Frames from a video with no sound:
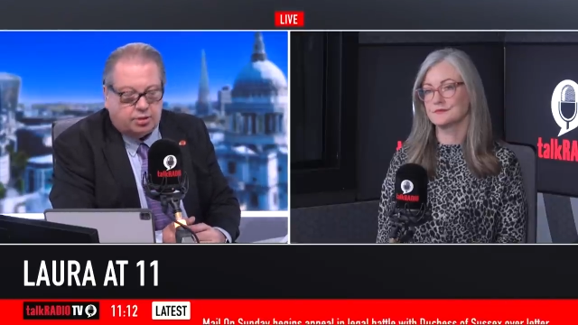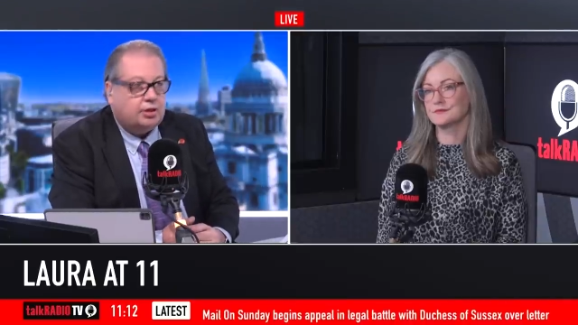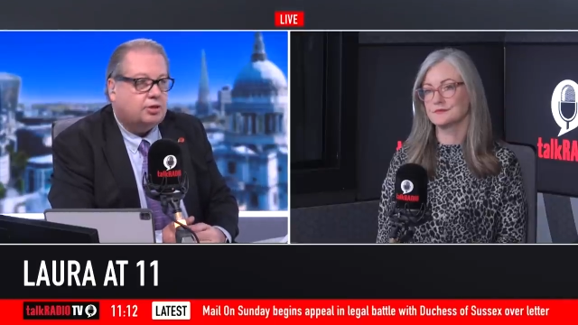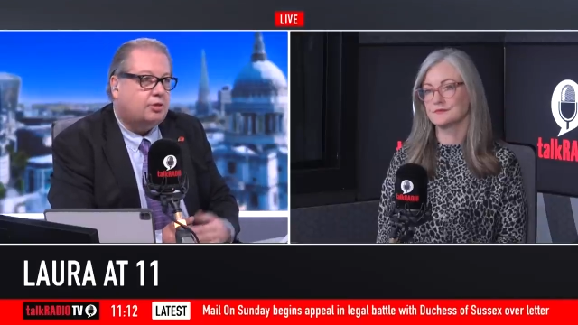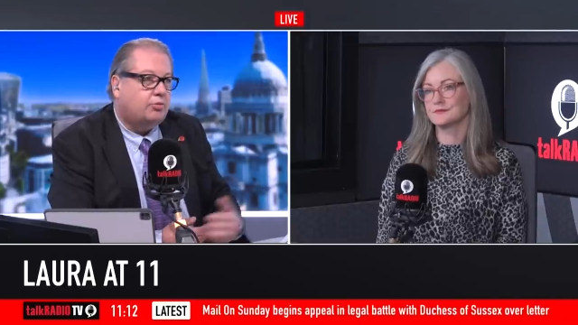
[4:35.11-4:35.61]

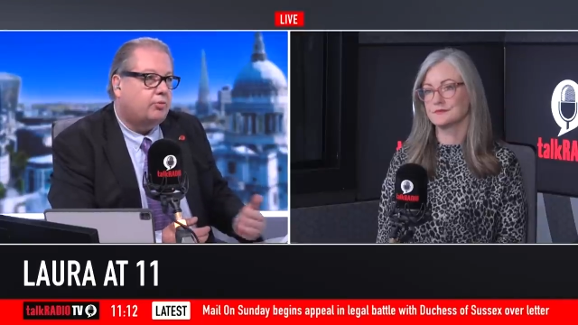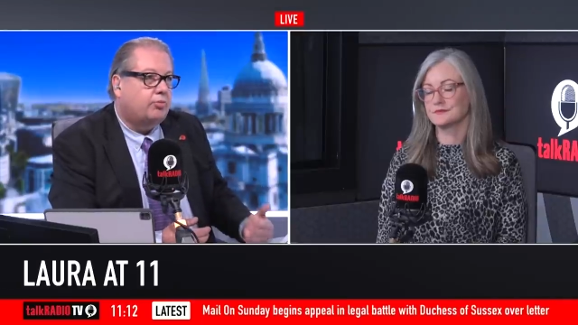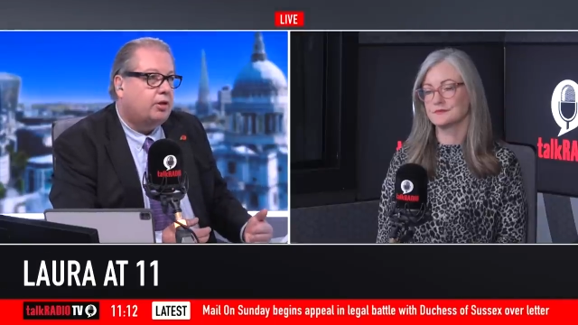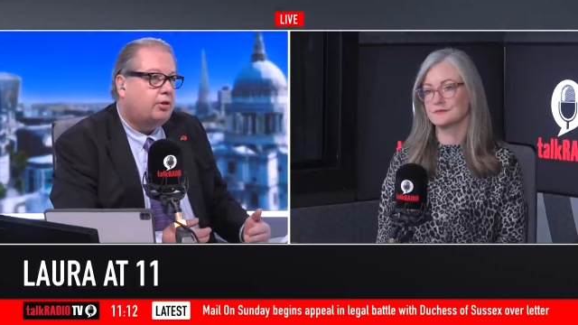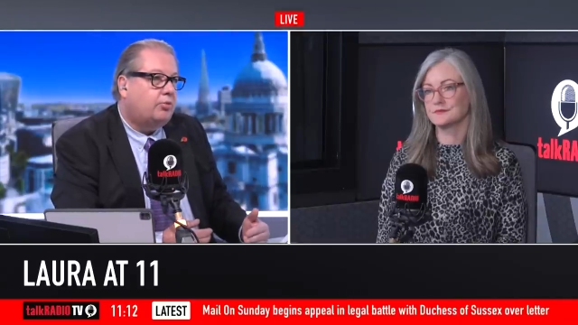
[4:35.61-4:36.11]
Speaker 1: Now, some of them
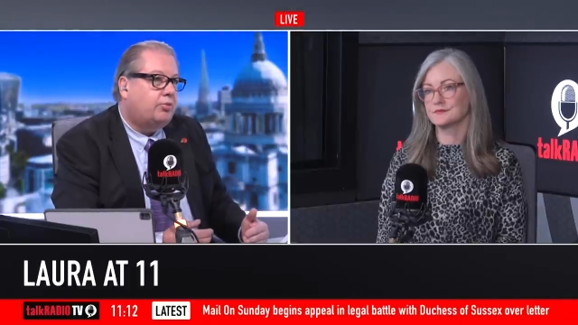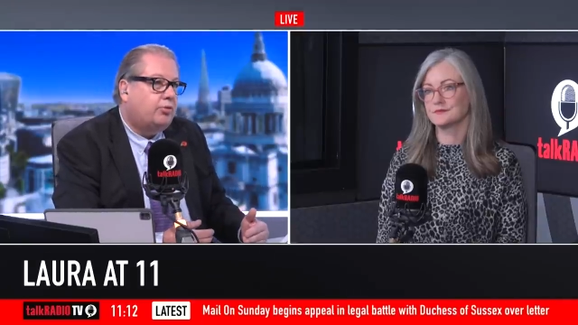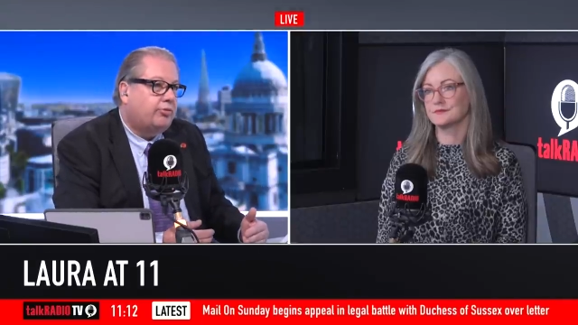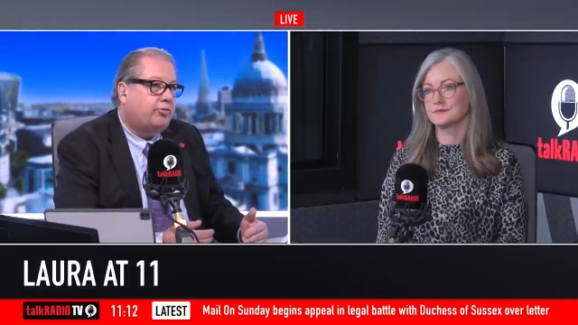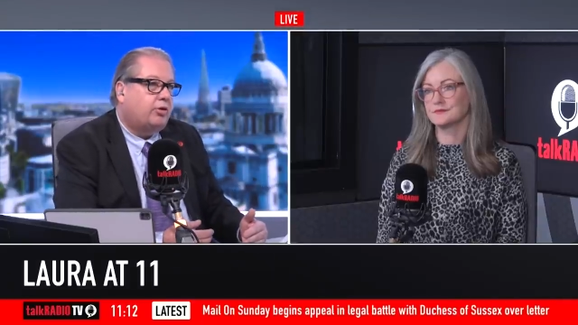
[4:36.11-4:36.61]
may not be on
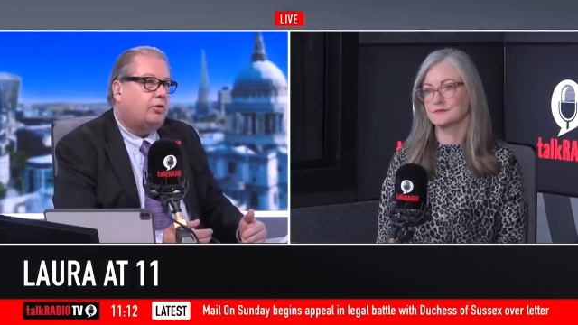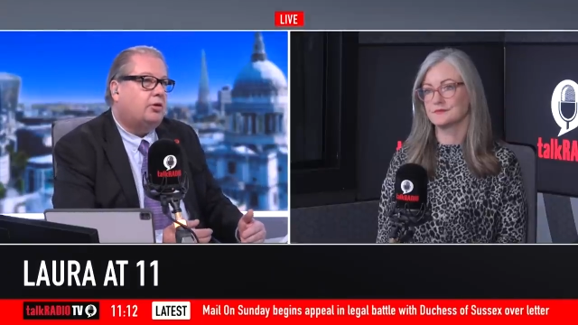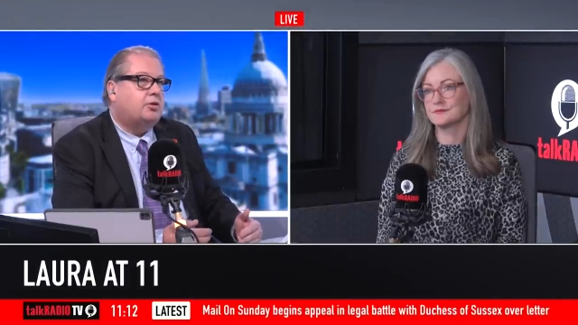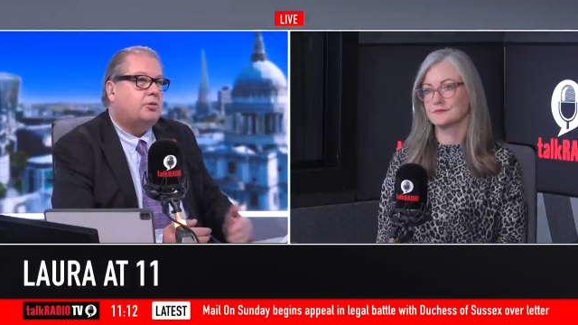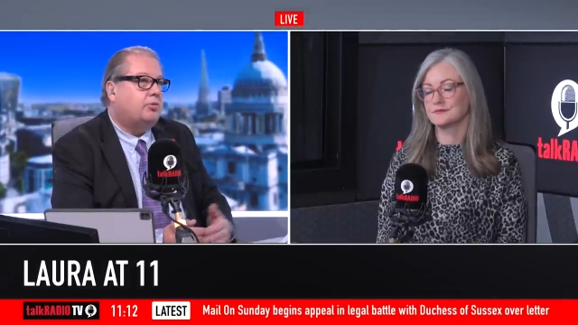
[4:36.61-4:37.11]
the front
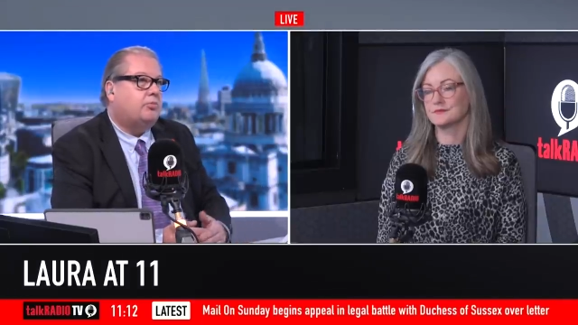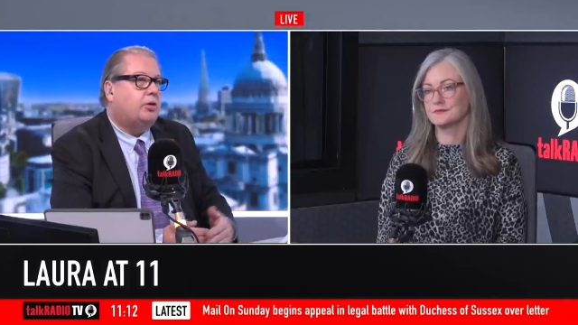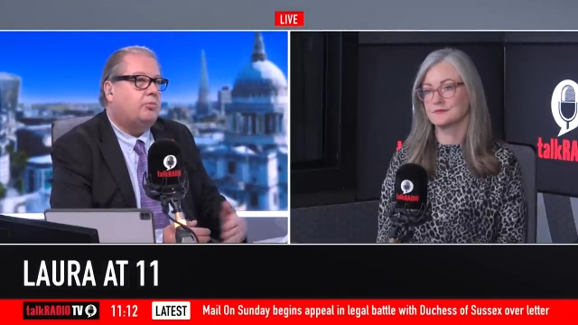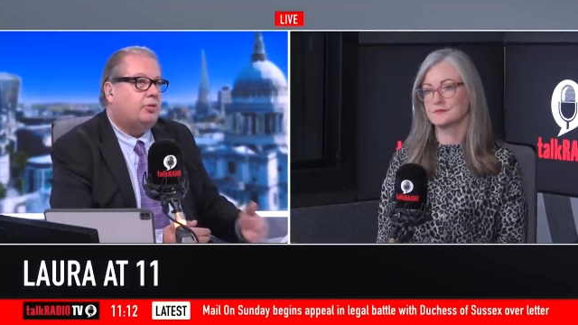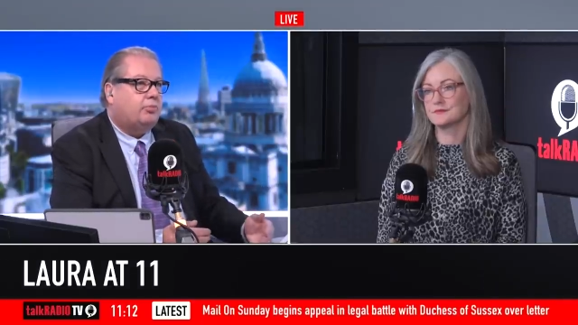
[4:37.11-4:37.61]
line, some of them may
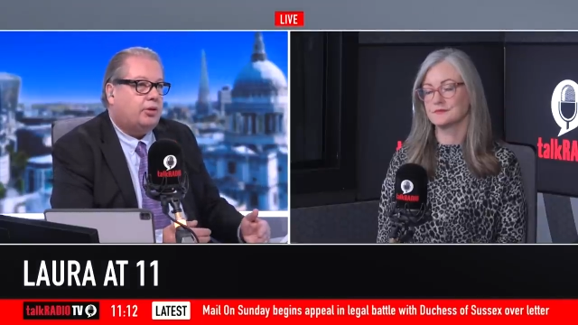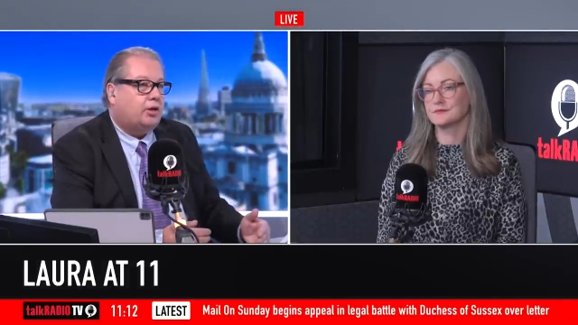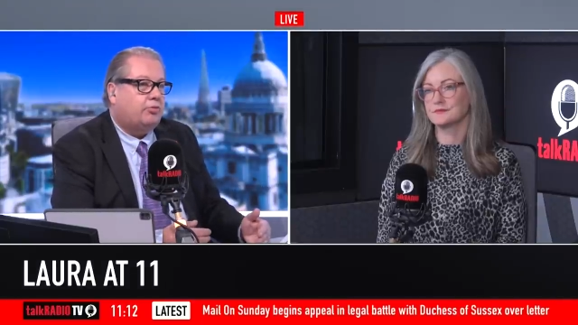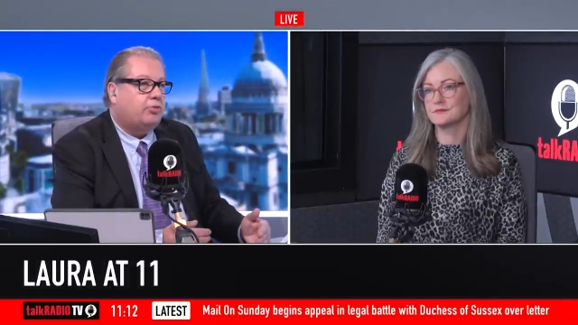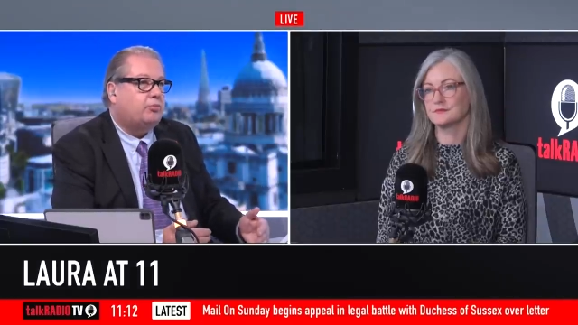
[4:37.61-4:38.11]
be in
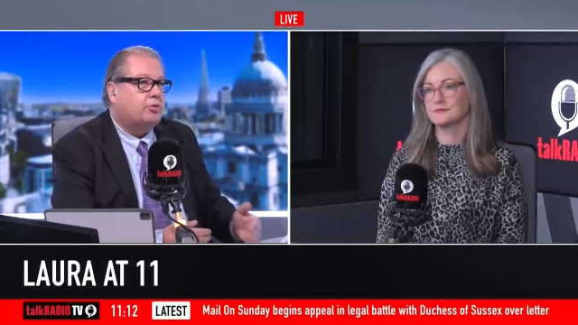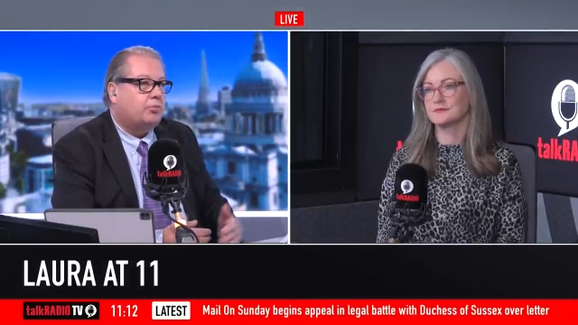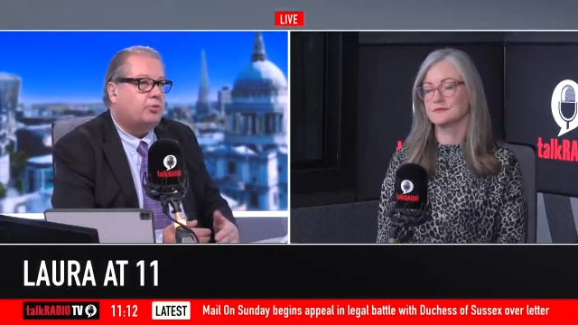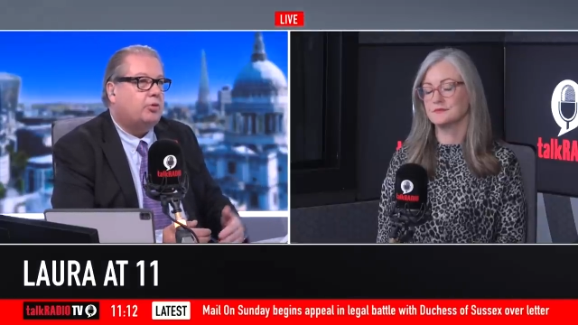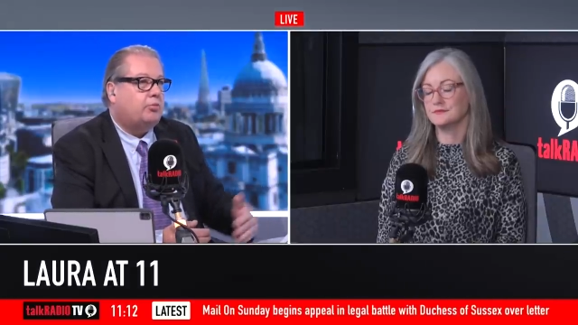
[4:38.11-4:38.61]
back rooms, some
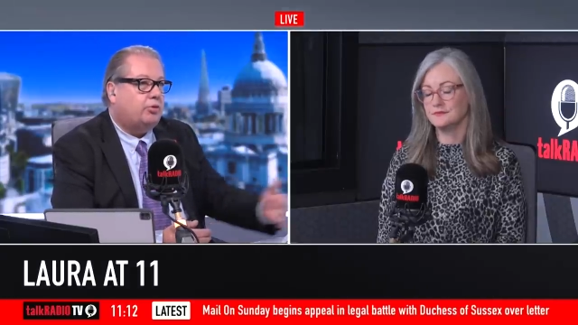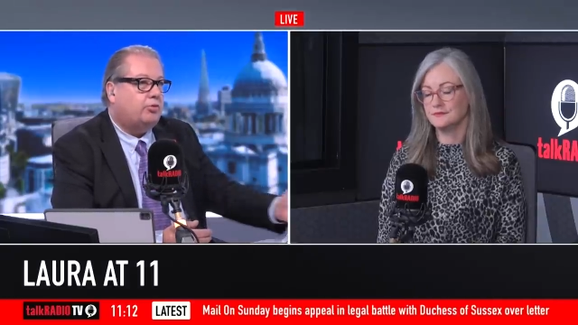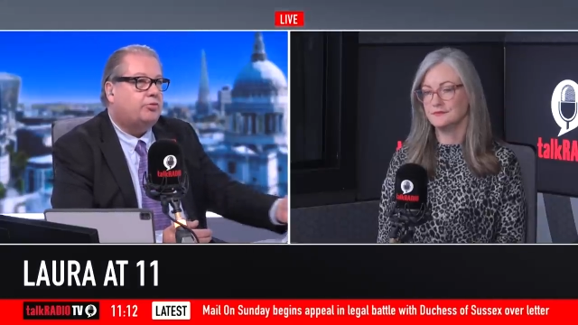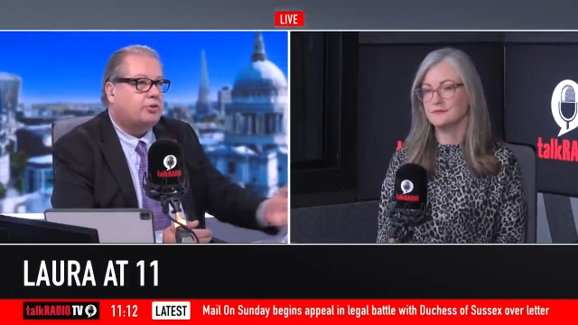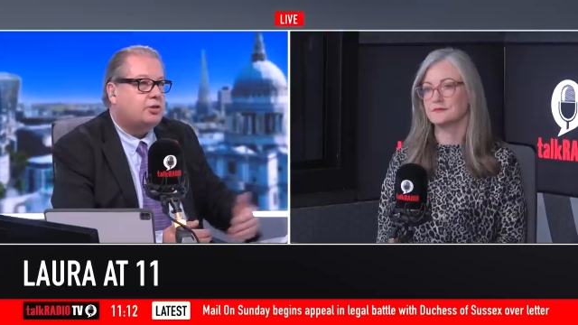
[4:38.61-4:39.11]
of them may mm. be in hmm.
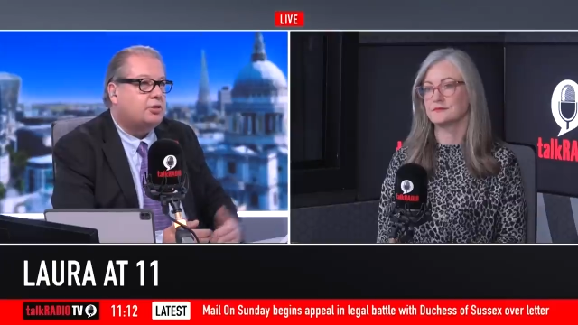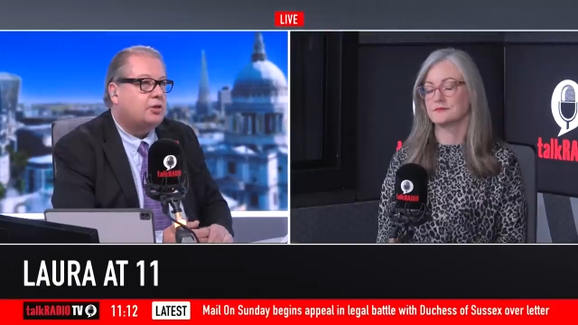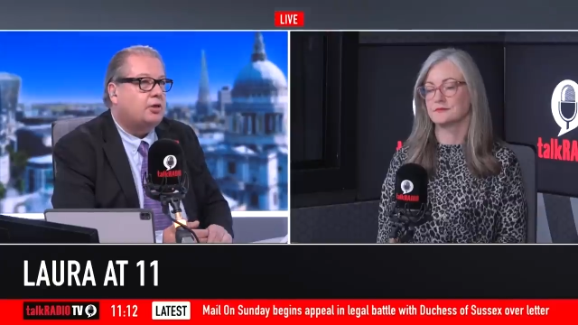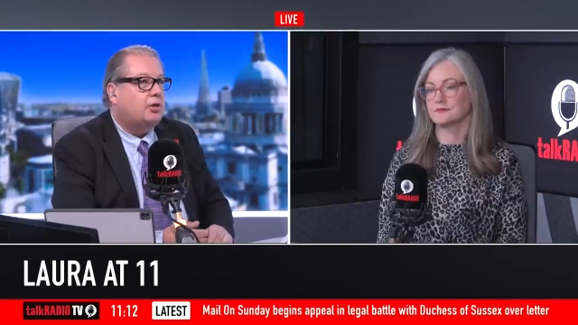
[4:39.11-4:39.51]
offices,